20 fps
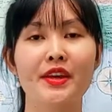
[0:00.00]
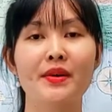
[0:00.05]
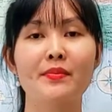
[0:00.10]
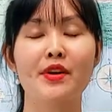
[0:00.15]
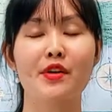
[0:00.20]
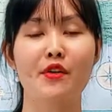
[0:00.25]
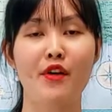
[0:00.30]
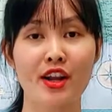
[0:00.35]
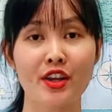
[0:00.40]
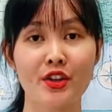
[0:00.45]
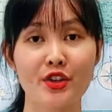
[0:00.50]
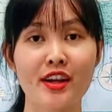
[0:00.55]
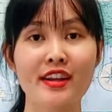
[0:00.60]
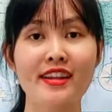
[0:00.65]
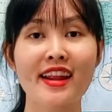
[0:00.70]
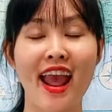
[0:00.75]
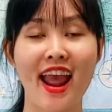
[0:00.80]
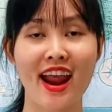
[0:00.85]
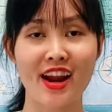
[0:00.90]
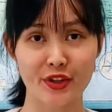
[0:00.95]

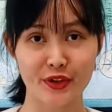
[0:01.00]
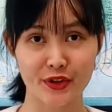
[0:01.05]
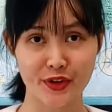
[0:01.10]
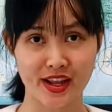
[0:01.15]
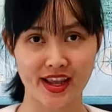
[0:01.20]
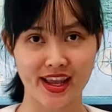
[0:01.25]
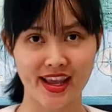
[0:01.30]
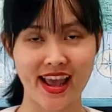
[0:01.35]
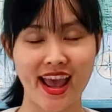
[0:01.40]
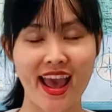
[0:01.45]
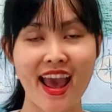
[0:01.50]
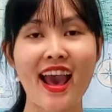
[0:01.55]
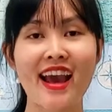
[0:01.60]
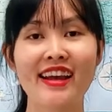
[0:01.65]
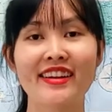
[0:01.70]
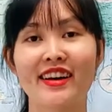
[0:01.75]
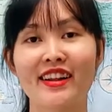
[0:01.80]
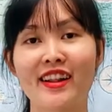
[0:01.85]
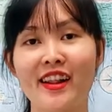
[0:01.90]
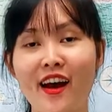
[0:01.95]
immigration attorney
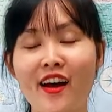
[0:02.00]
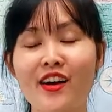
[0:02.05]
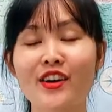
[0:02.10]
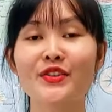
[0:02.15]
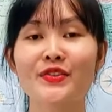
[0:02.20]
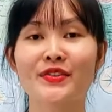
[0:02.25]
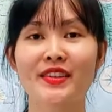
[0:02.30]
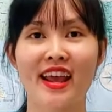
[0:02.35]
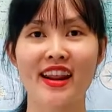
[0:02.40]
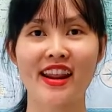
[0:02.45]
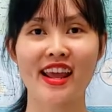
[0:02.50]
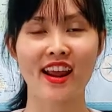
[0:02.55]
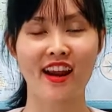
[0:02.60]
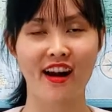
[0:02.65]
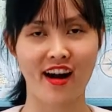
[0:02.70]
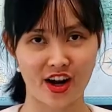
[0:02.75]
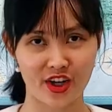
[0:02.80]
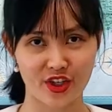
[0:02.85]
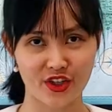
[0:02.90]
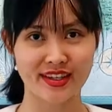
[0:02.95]
and a long-standing
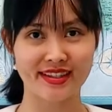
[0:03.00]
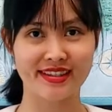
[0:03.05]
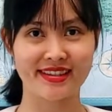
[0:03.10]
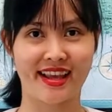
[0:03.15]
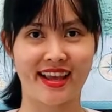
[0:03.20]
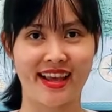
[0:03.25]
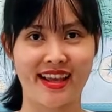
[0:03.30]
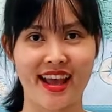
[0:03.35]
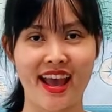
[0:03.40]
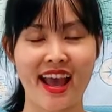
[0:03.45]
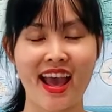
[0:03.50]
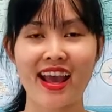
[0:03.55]
agency,